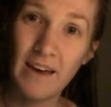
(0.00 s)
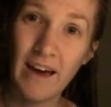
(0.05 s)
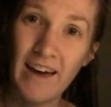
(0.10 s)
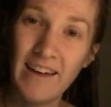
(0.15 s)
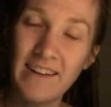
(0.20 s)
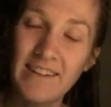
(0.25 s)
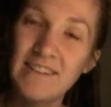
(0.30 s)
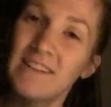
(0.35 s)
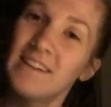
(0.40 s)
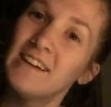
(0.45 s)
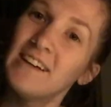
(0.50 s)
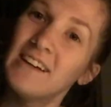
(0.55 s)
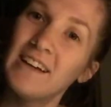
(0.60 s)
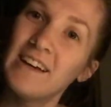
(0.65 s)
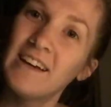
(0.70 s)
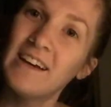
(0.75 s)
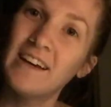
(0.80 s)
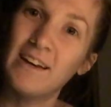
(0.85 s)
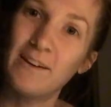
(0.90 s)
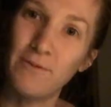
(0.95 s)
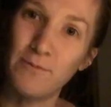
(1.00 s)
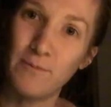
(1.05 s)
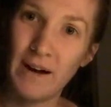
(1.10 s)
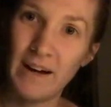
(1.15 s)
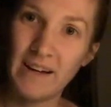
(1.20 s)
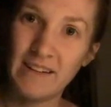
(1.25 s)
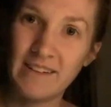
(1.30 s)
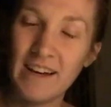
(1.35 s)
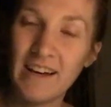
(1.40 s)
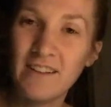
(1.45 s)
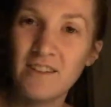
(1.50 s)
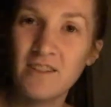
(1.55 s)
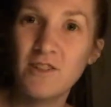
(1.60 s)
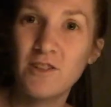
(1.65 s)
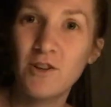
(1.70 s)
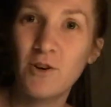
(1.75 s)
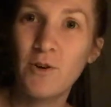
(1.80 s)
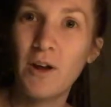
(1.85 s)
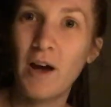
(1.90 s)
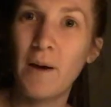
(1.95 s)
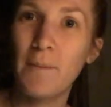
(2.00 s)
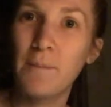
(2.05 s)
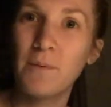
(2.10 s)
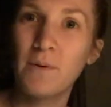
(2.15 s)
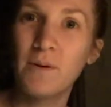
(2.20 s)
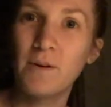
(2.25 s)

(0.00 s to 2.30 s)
that if my test showed up